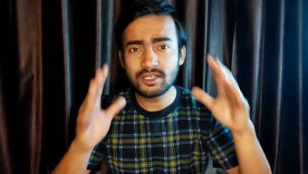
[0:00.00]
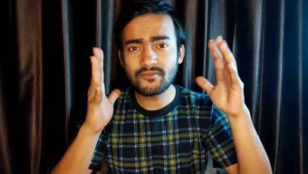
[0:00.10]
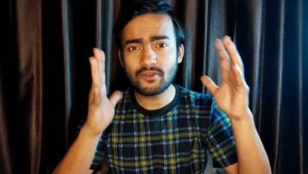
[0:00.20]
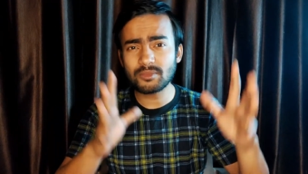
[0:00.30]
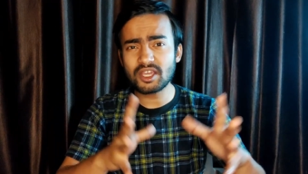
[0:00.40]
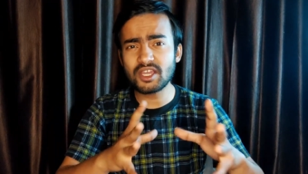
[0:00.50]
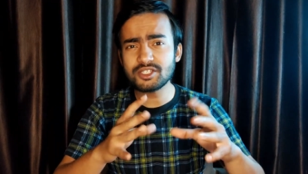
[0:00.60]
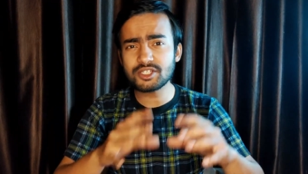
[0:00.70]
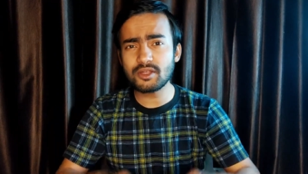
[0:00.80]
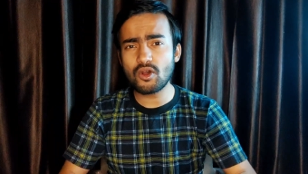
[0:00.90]
from the
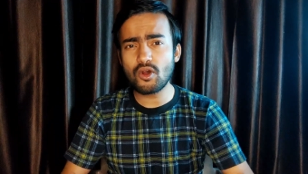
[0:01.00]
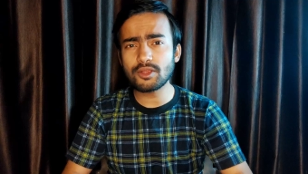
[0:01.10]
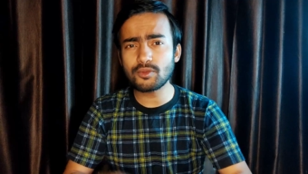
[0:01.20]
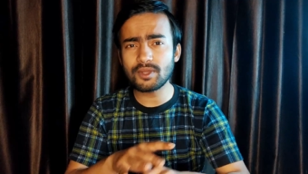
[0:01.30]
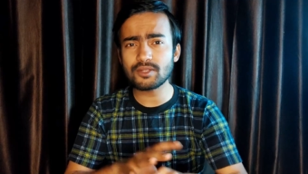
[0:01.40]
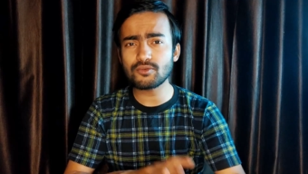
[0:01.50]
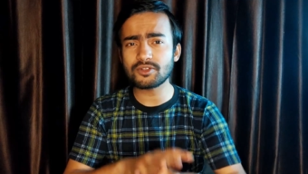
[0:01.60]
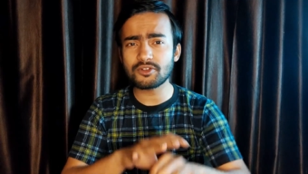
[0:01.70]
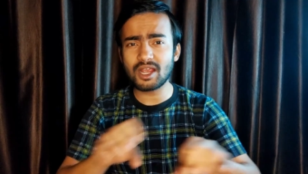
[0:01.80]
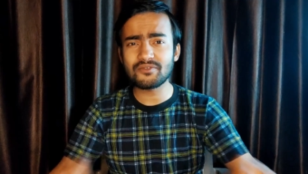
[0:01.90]
engine all the way to the
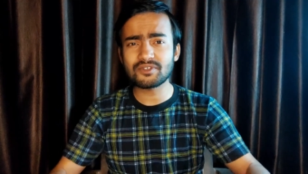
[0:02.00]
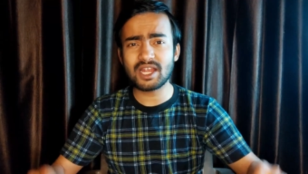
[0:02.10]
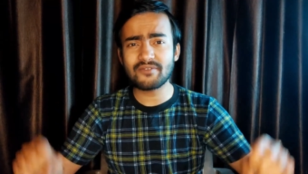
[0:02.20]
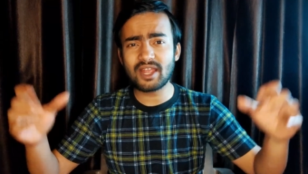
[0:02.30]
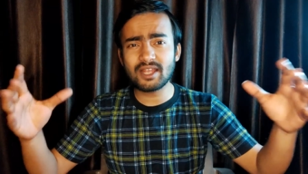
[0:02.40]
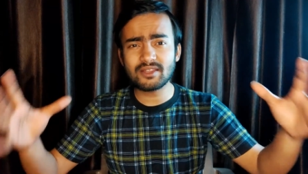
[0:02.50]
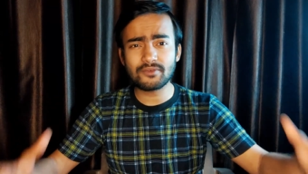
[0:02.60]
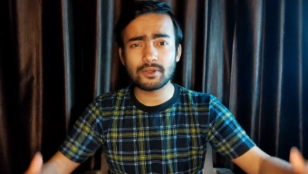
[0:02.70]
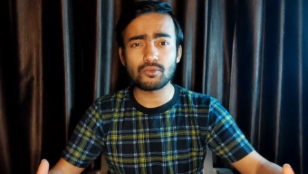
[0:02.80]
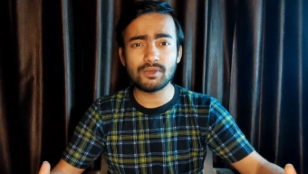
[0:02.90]
drive shaft and the
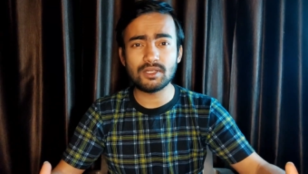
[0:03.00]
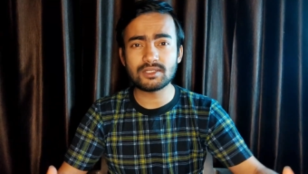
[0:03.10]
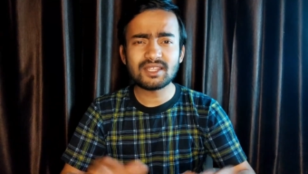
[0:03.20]
front wheels,